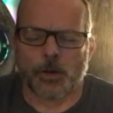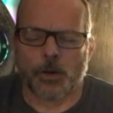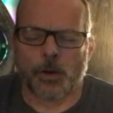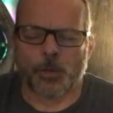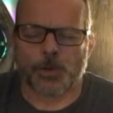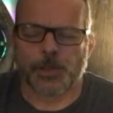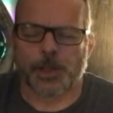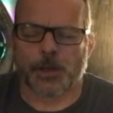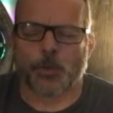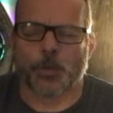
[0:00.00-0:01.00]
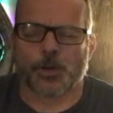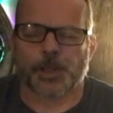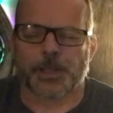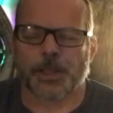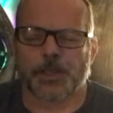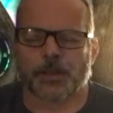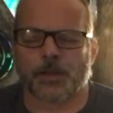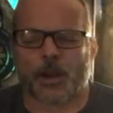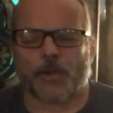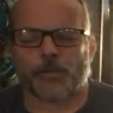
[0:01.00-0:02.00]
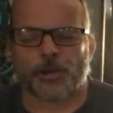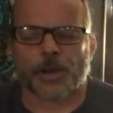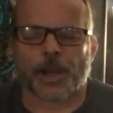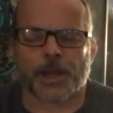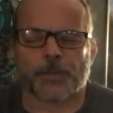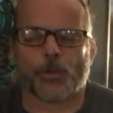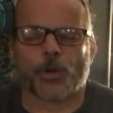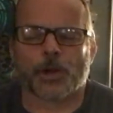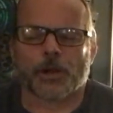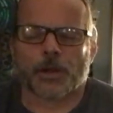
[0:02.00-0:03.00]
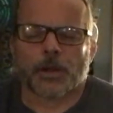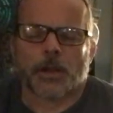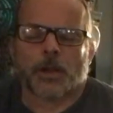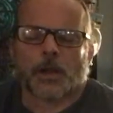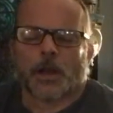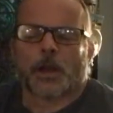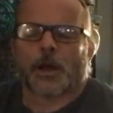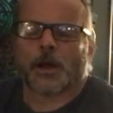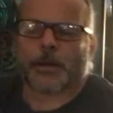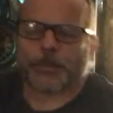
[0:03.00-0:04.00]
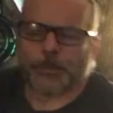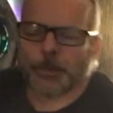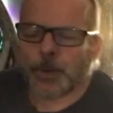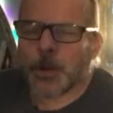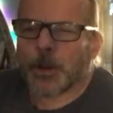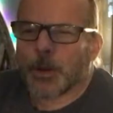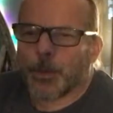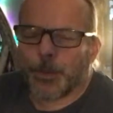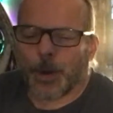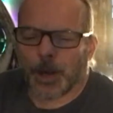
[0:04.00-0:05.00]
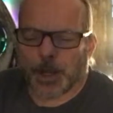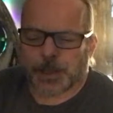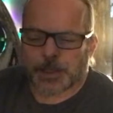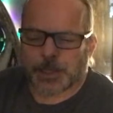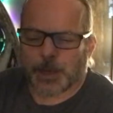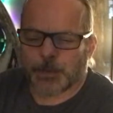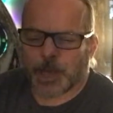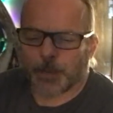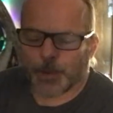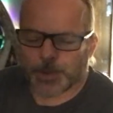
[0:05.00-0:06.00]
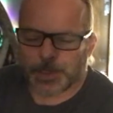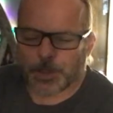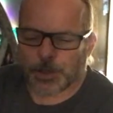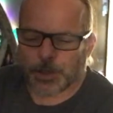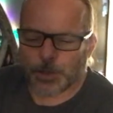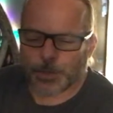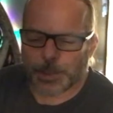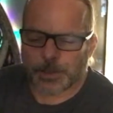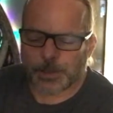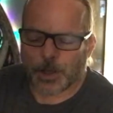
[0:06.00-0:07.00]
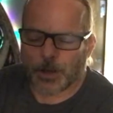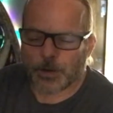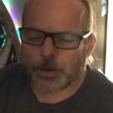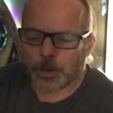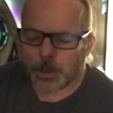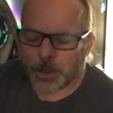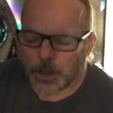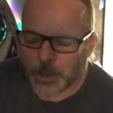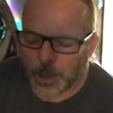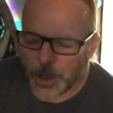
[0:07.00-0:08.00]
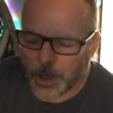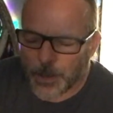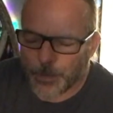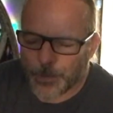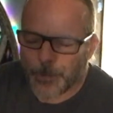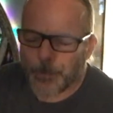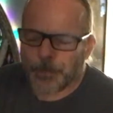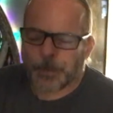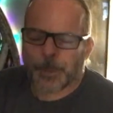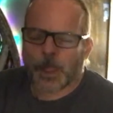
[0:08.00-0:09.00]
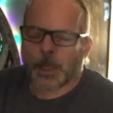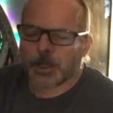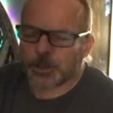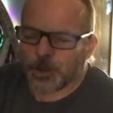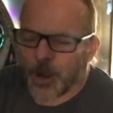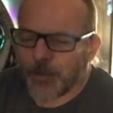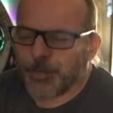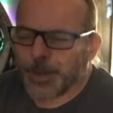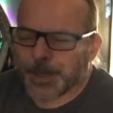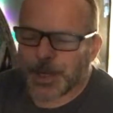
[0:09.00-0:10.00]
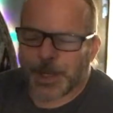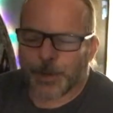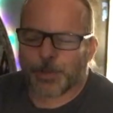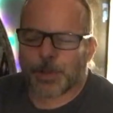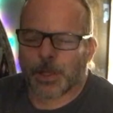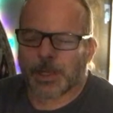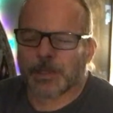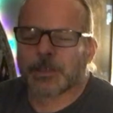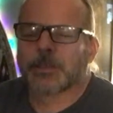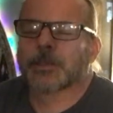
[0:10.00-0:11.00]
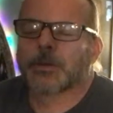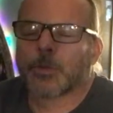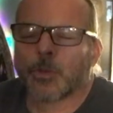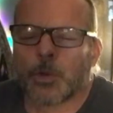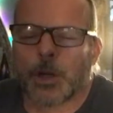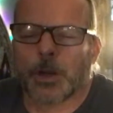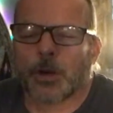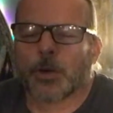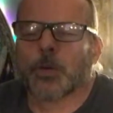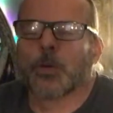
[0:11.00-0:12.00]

almost like a word that doesn't cover it anymore. Um, but at the same time, I'm still human. Um, and so I've been in a place where